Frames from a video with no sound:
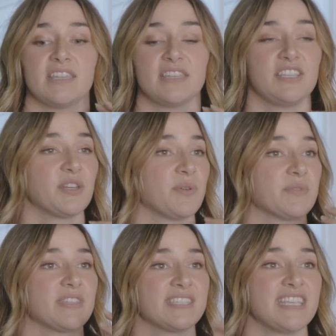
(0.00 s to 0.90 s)
you
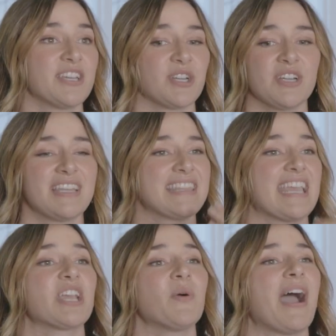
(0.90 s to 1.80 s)
know, the seeker,
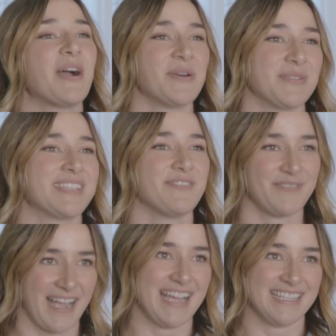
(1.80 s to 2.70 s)
they go out to
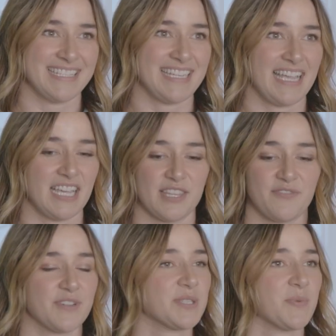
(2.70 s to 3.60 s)
find. The
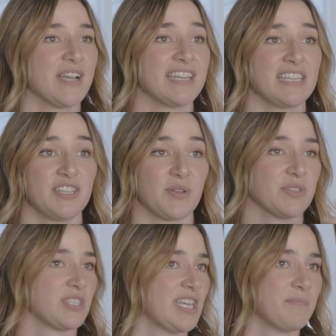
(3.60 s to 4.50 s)
first one, you know, the
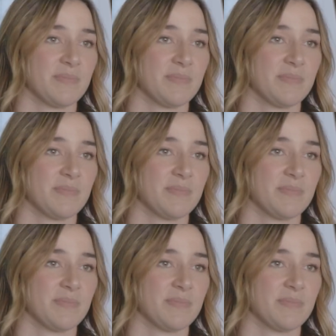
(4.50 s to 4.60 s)
sheep,